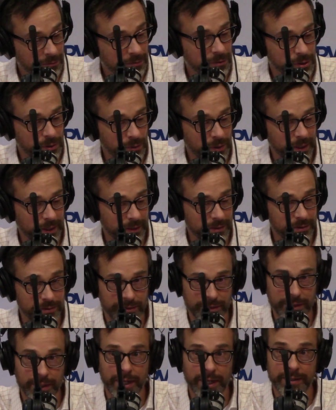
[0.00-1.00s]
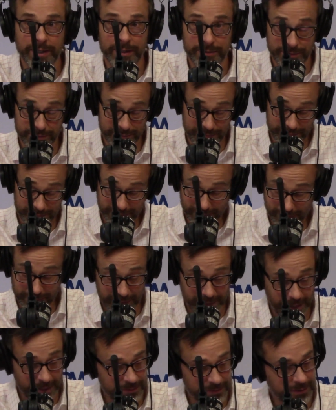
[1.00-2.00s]
you for joining us. And again, our
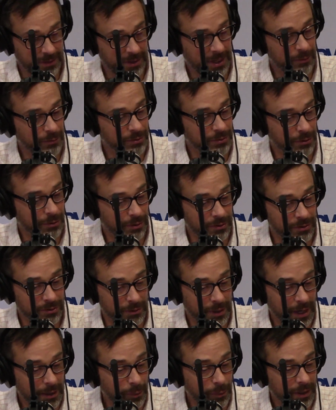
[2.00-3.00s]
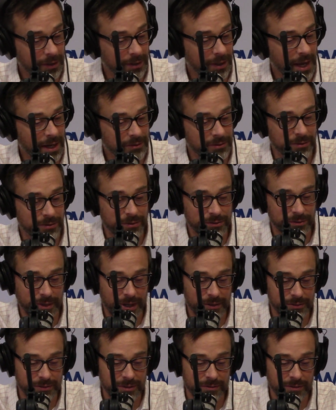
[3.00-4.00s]
guest today was Chris Nedwick, National
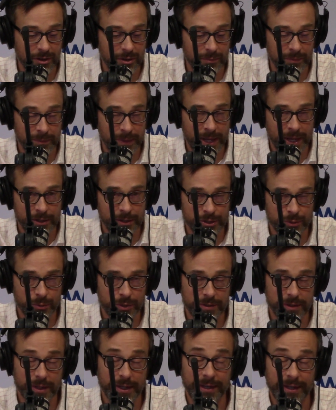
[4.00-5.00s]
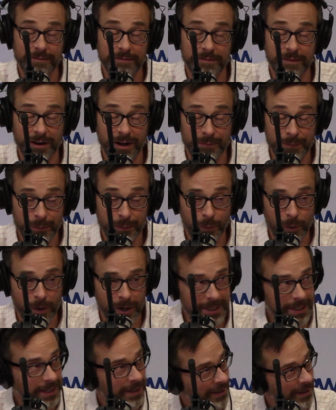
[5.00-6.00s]
Sales Development Manager with Environment
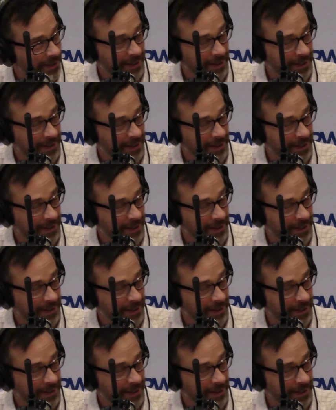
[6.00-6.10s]
One,